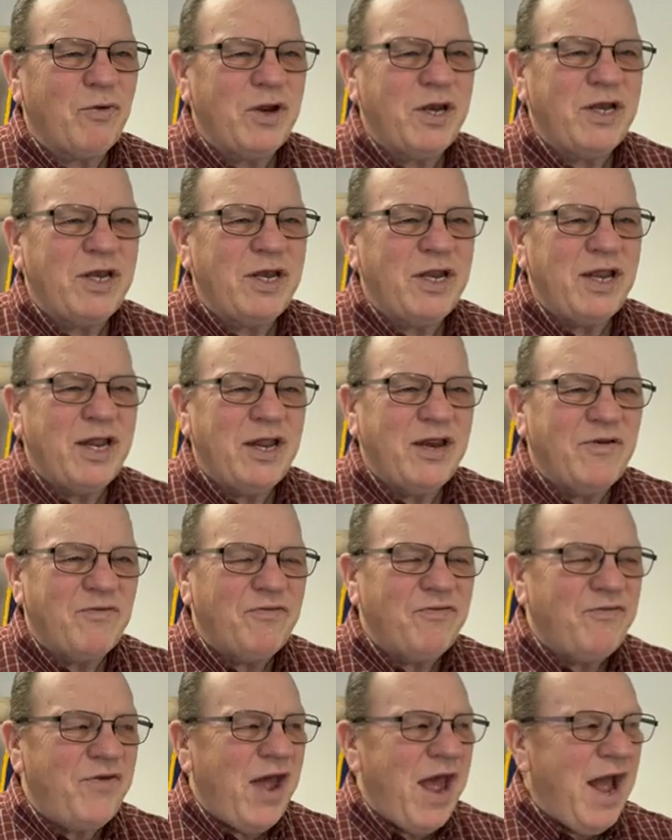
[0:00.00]
When
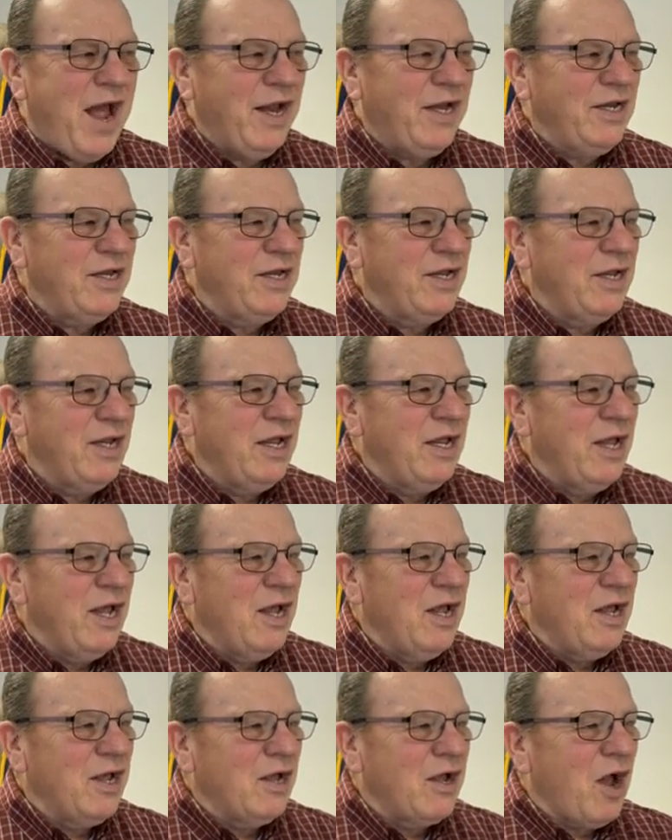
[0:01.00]
in fact,
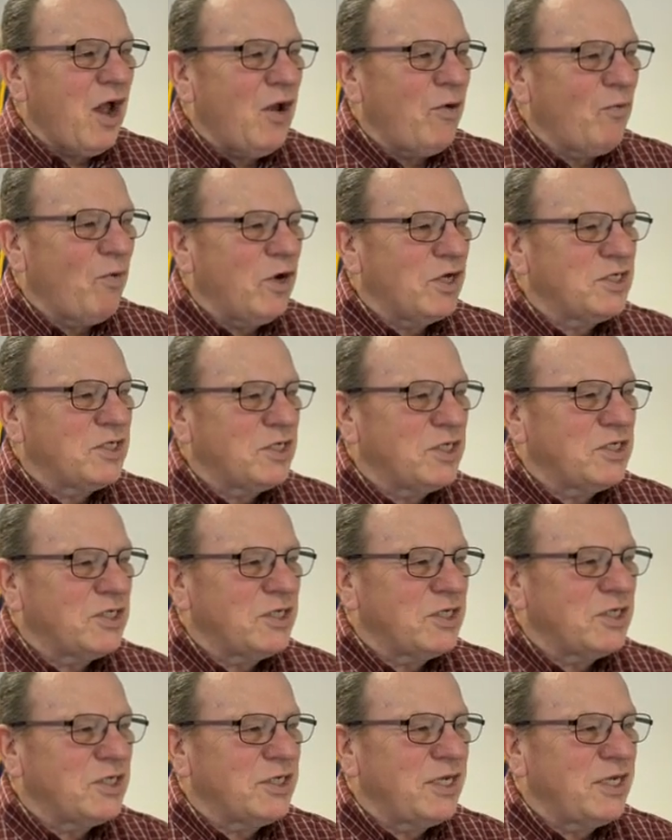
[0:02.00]
God wants us